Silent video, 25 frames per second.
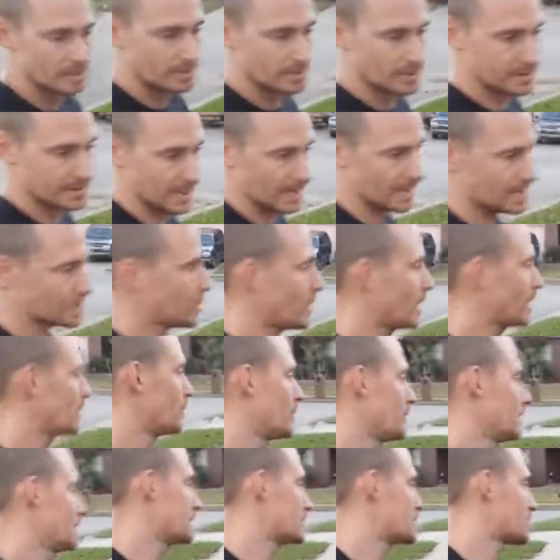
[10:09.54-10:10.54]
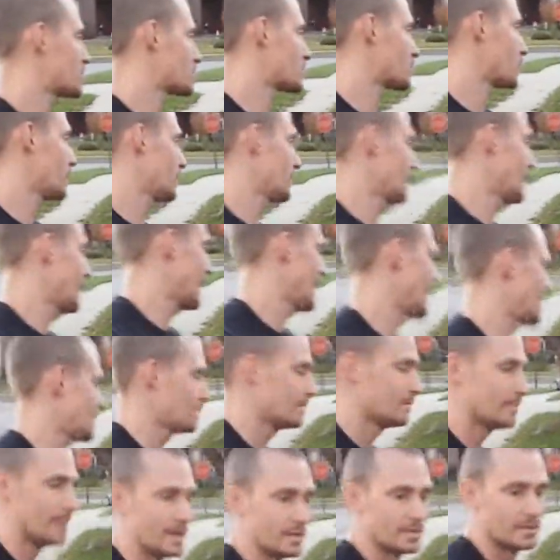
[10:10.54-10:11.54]
but that's why we just went ahead
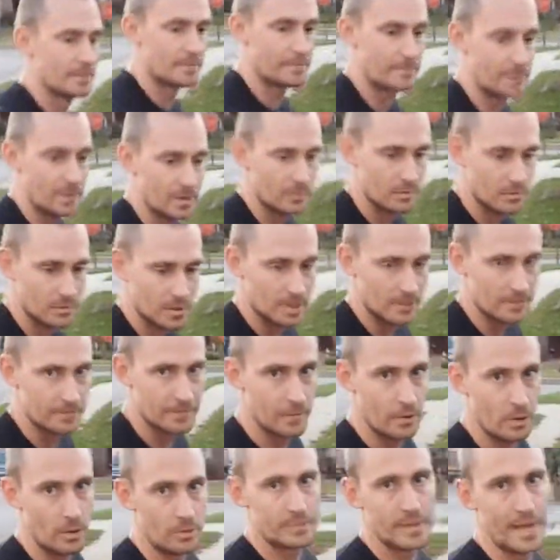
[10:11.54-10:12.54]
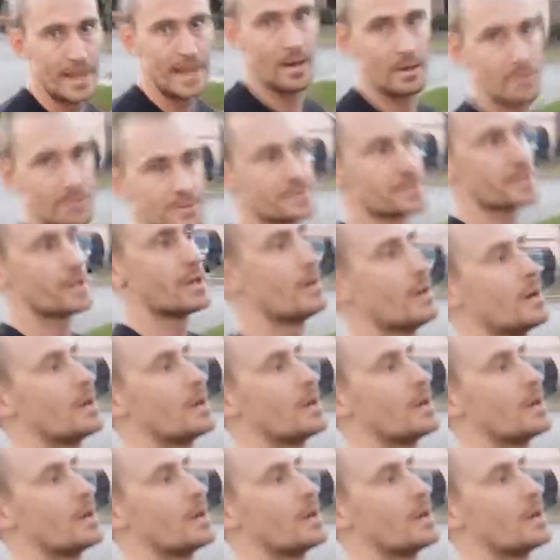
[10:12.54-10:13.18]
and made the front and rear fold downs,